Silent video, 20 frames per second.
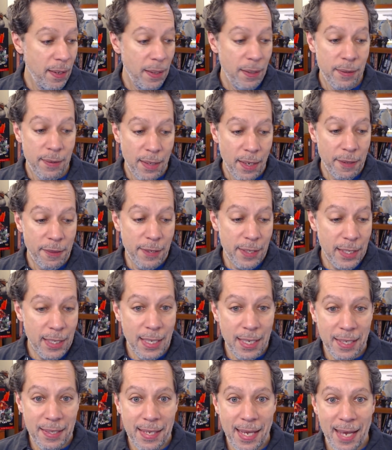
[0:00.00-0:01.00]
Nothing
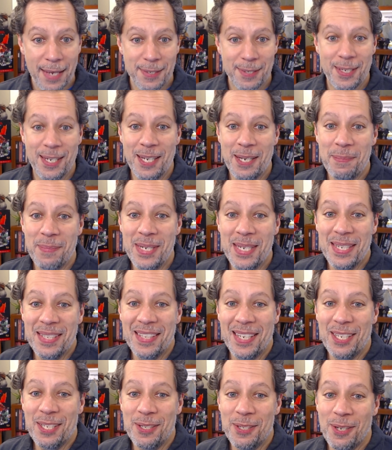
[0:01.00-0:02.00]
in that's going to
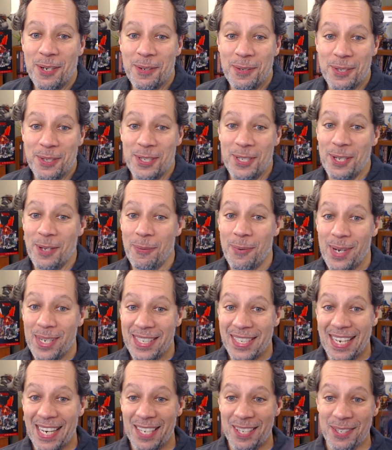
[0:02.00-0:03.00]
mean that you don't still
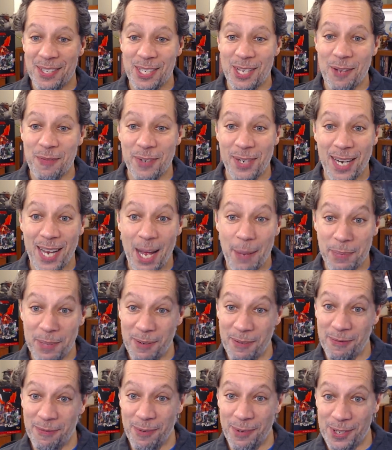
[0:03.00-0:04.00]
want to get yourself a copy
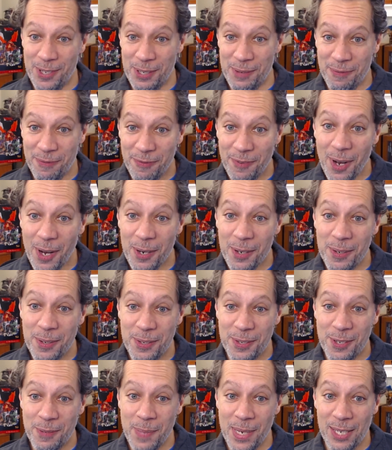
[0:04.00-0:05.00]
of Forge of
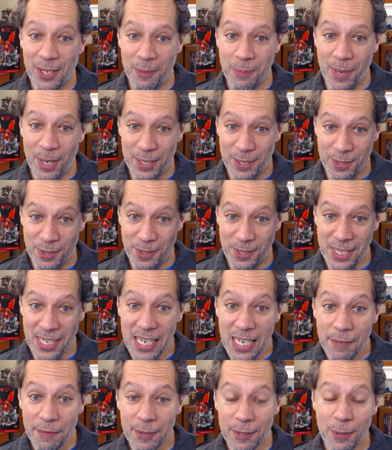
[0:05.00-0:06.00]
Foes to make your monsters
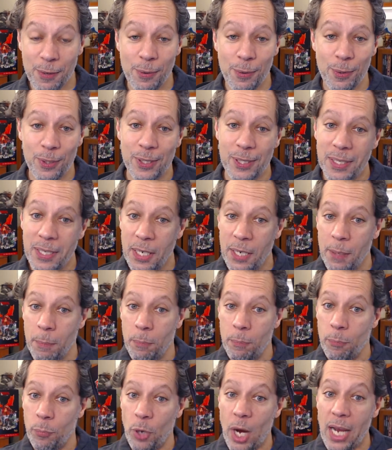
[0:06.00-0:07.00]
even cooler.
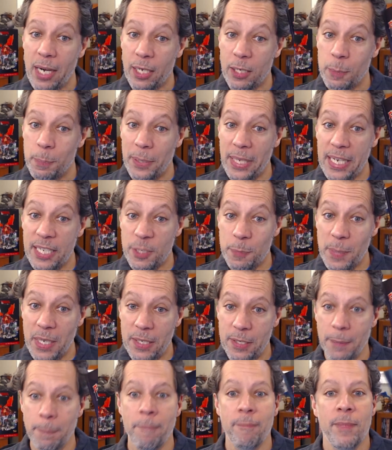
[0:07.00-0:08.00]
Product
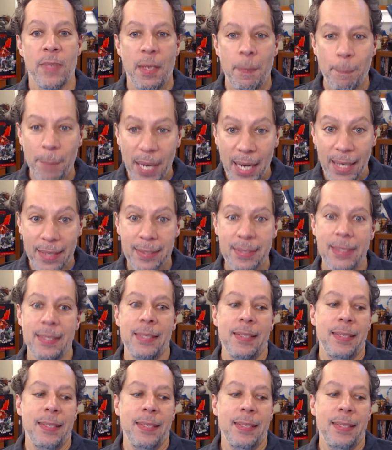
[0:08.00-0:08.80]
placement. But